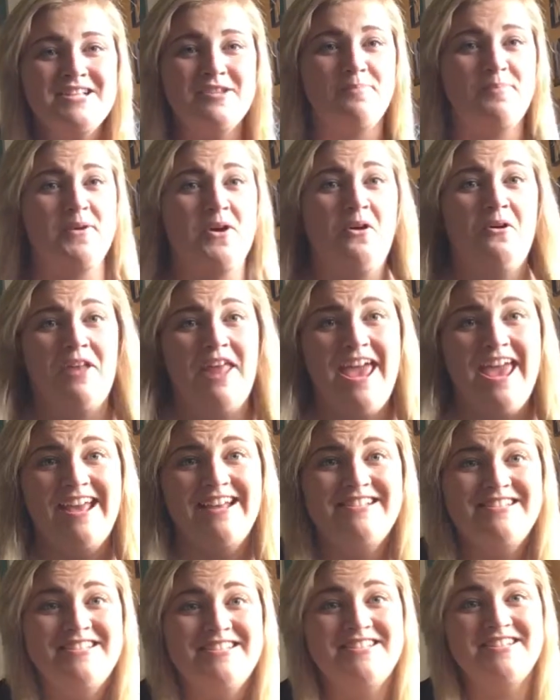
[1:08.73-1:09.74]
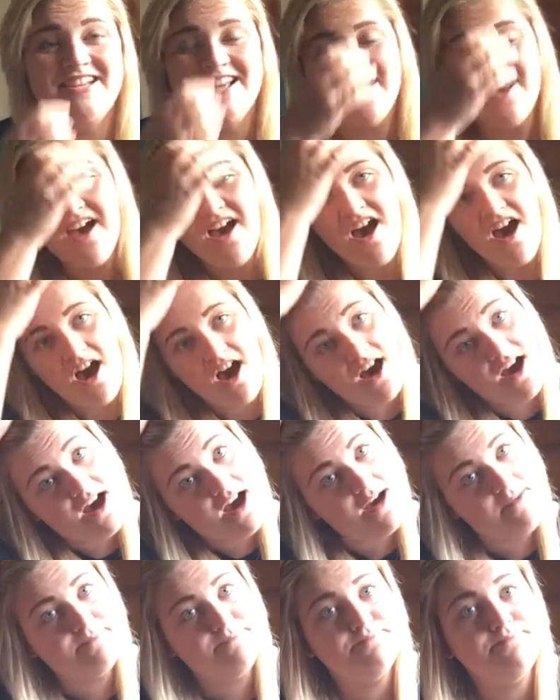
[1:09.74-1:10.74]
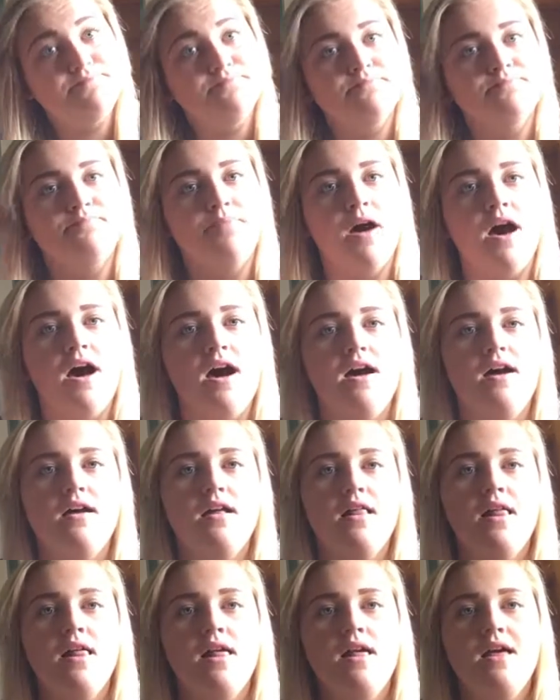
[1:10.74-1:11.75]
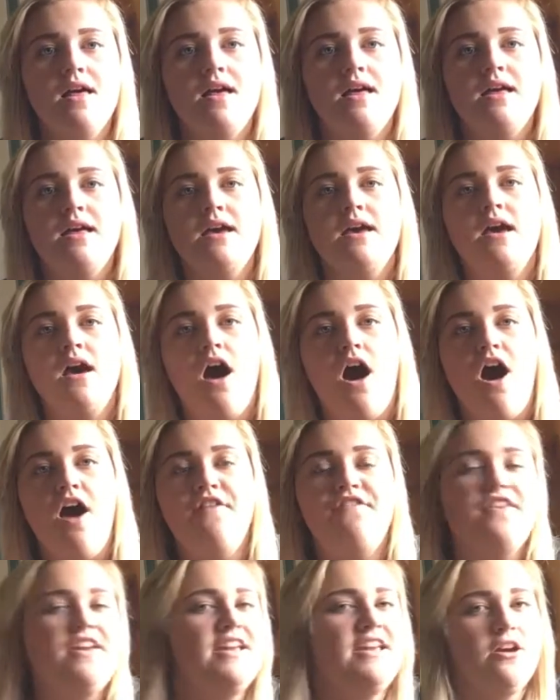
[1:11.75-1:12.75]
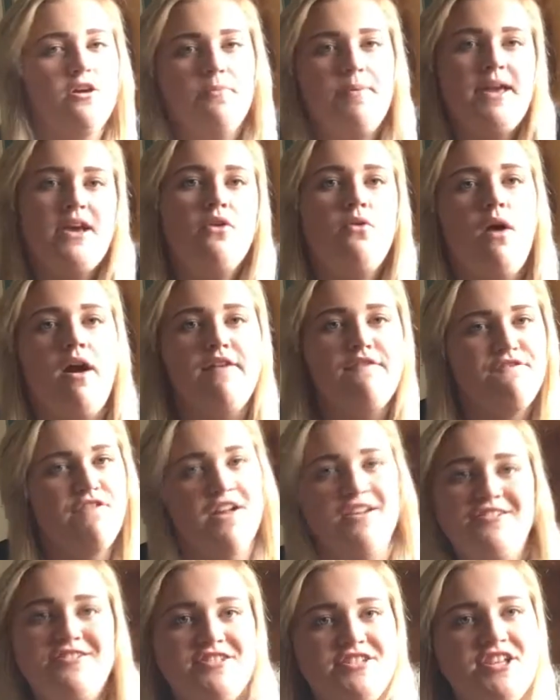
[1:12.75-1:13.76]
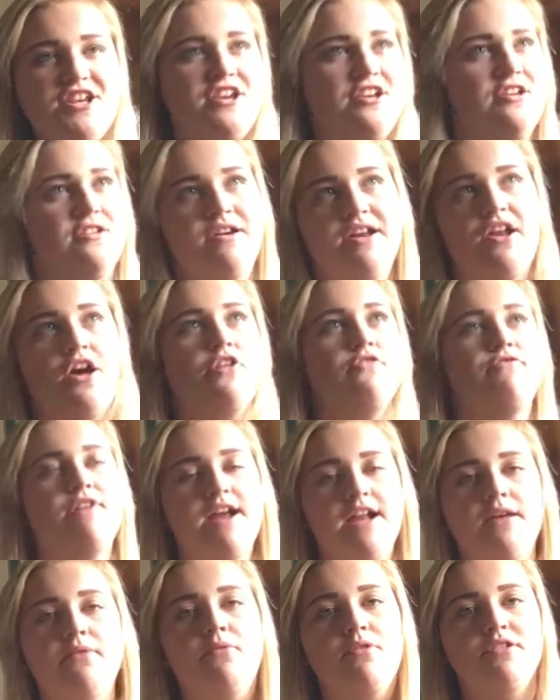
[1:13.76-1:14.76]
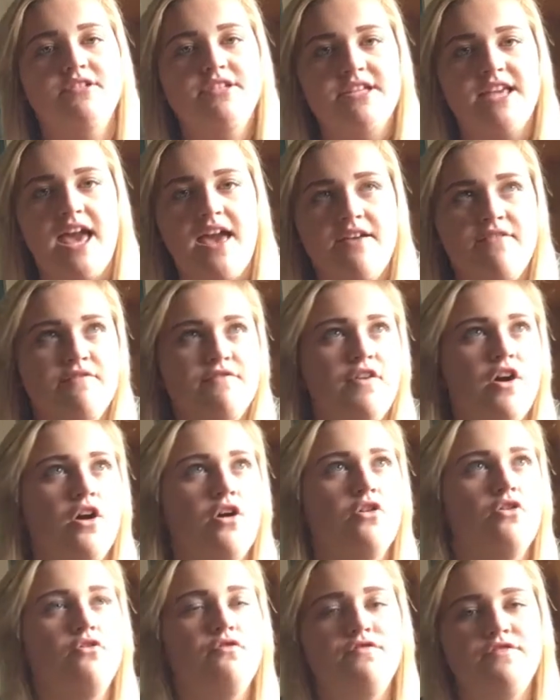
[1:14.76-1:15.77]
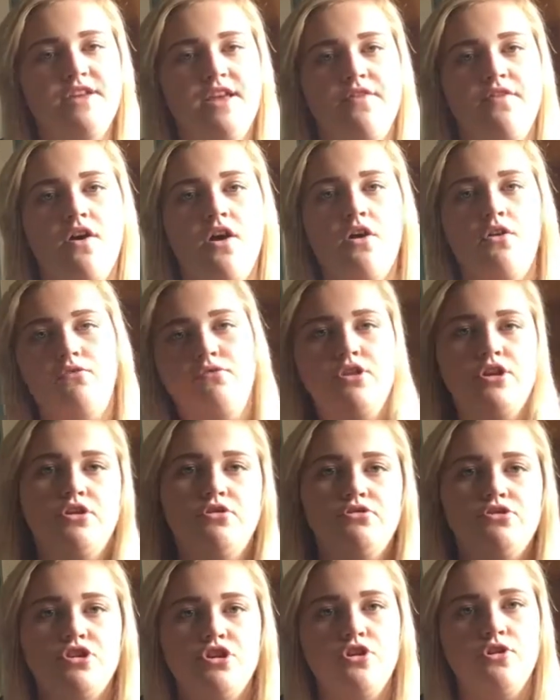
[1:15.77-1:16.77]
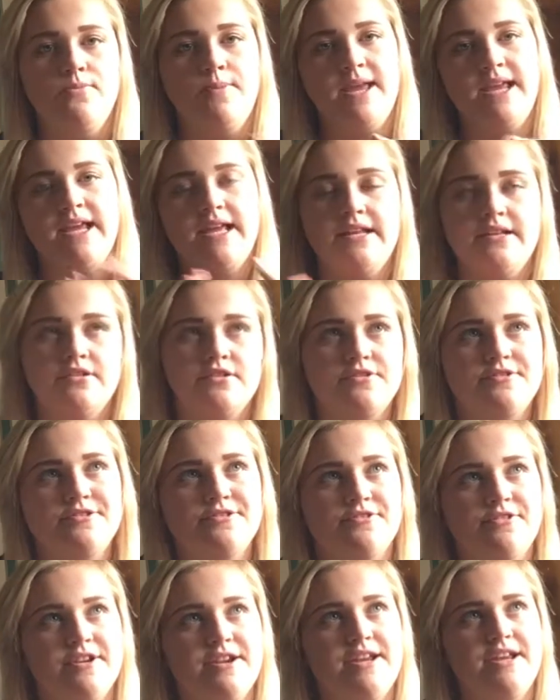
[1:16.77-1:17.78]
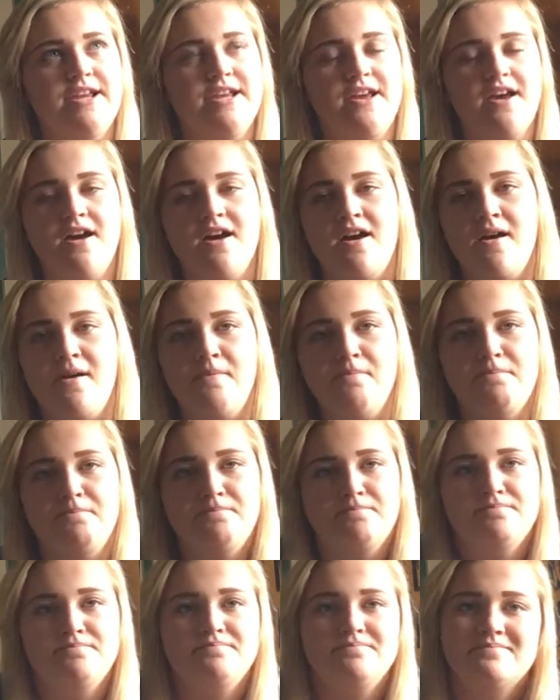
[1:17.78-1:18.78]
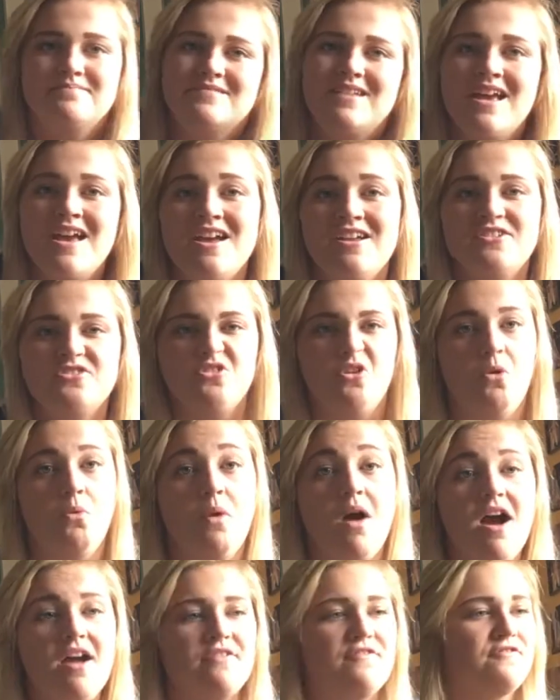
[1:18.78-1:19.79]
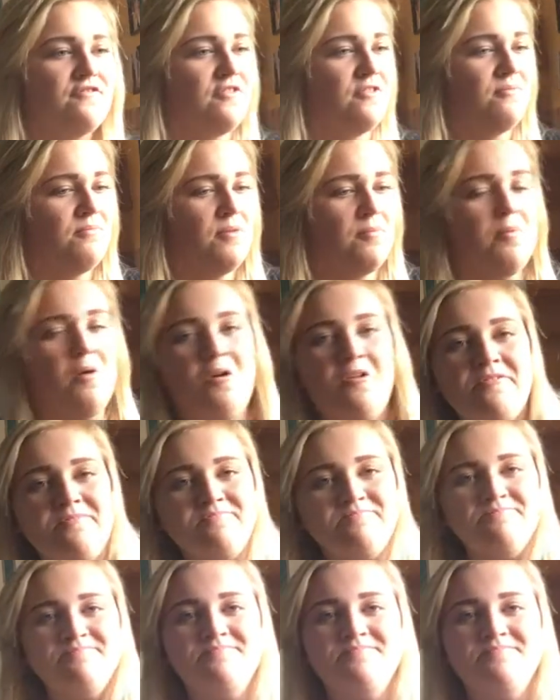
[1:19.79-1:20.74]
to be honest. Um, but I think it'll be quite fun to do, and I really want to get involved in the whole YouTubing industry. Um, just got to work from the bottom.